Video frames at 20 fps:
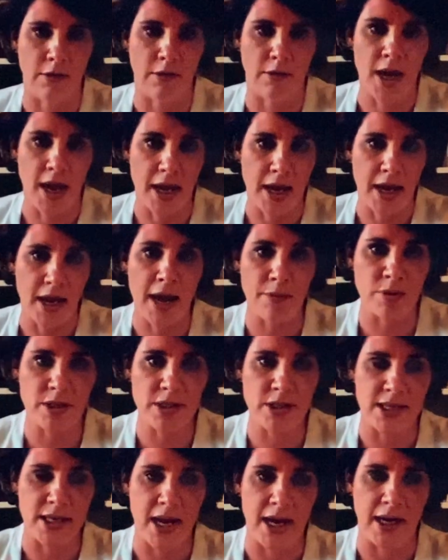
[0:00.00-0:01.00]
And I would
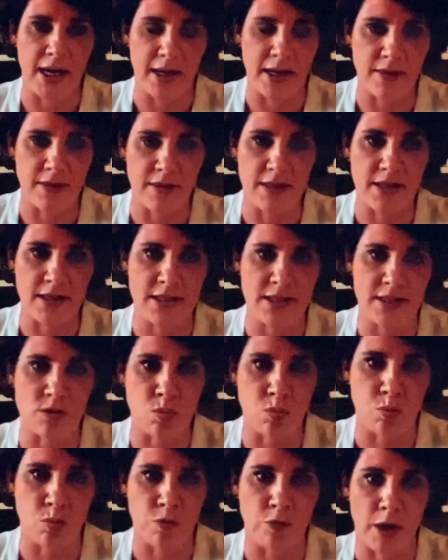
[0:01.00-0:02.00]
say, and this is
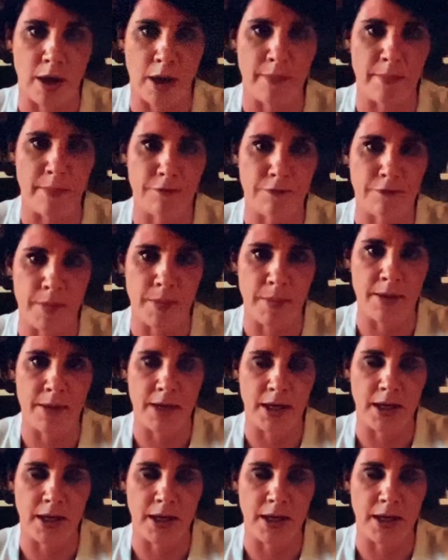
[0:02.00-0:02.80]
coming from Amy,